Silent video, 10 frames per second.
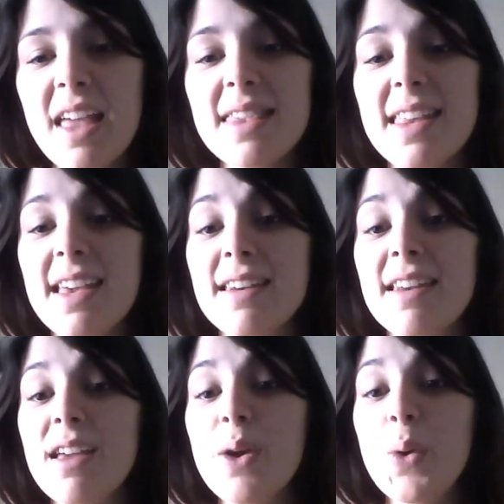
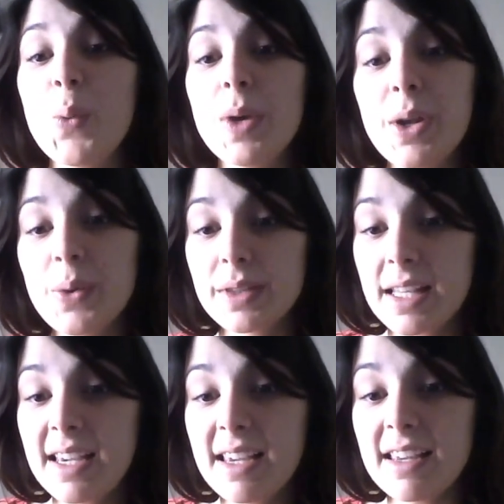then we don't
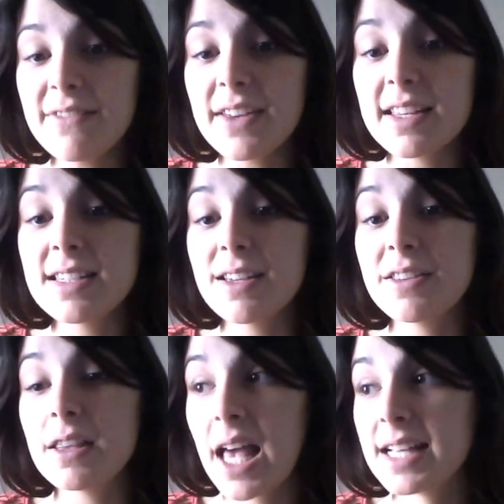leave until
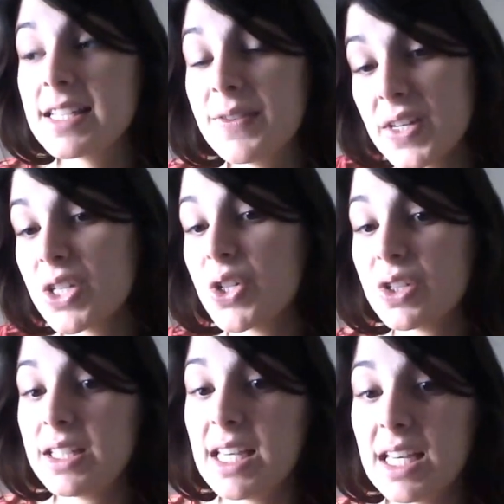the last
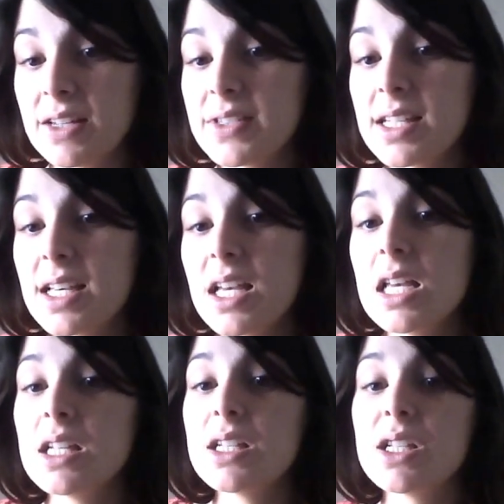vendor leaves.
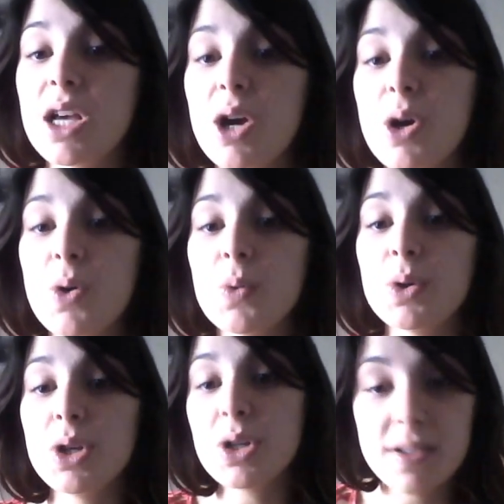So
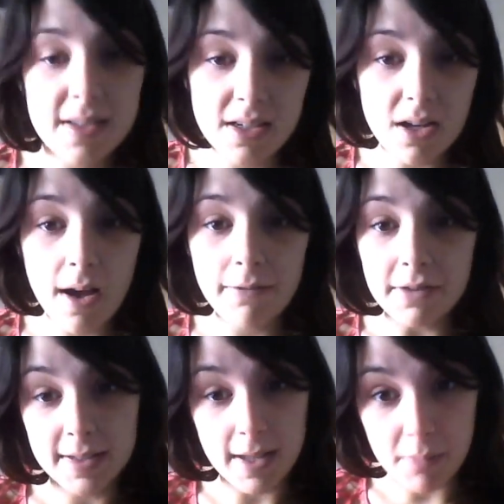your
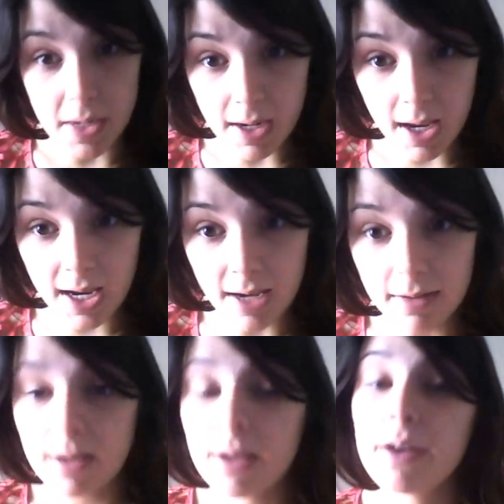send-off is at midnight.
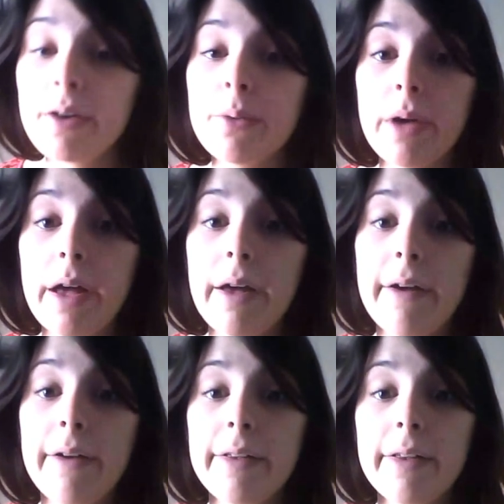
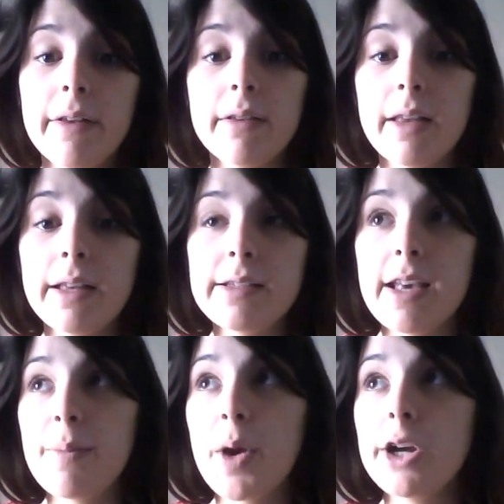Well, let's
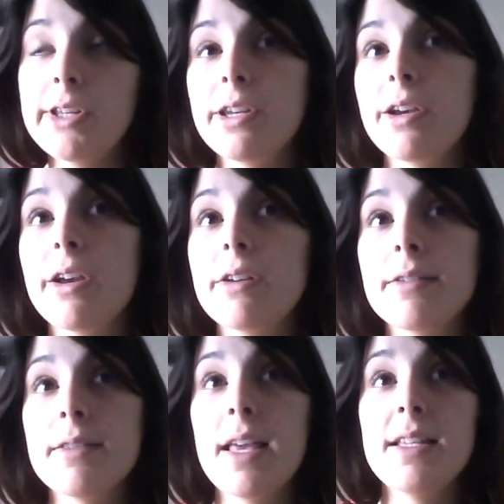say bartender,
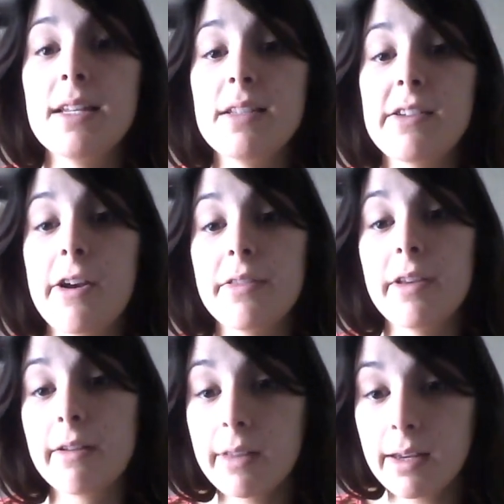they didn't start
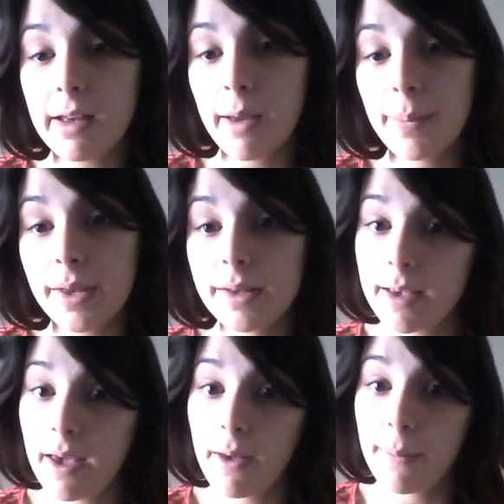their cleanup
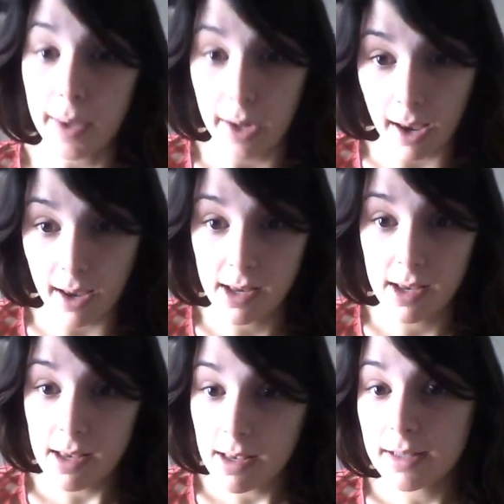until midnight.
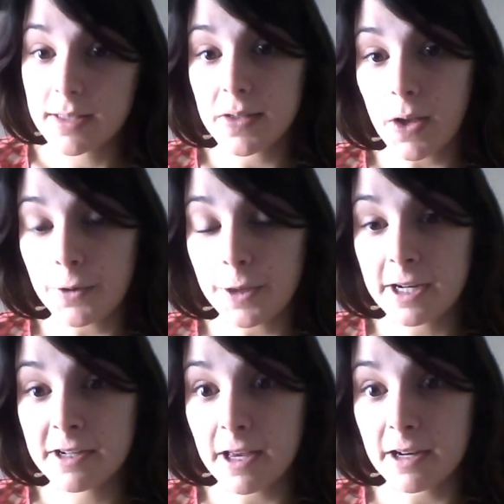So
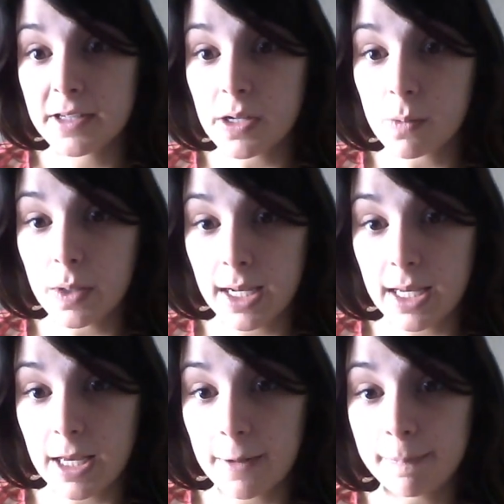they're there till 1
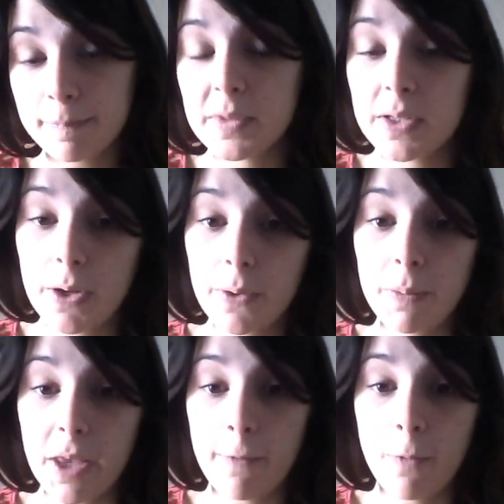a.m.
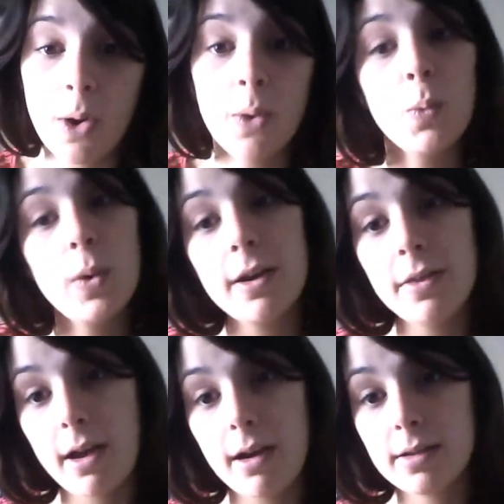So therefore, we're
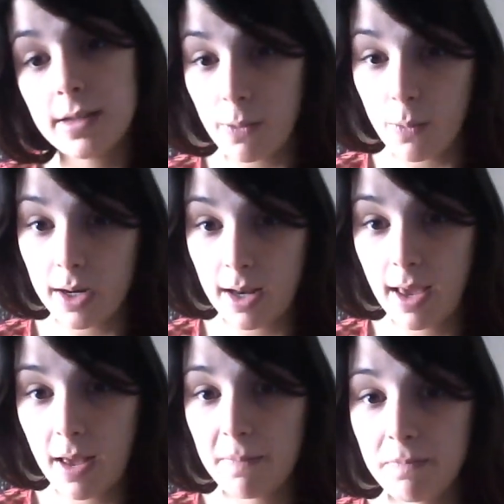there till 1
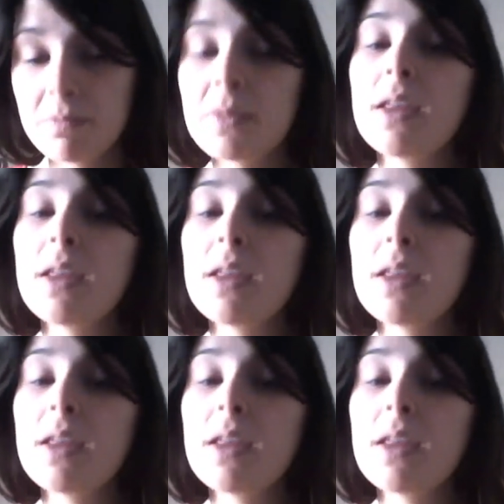a.m.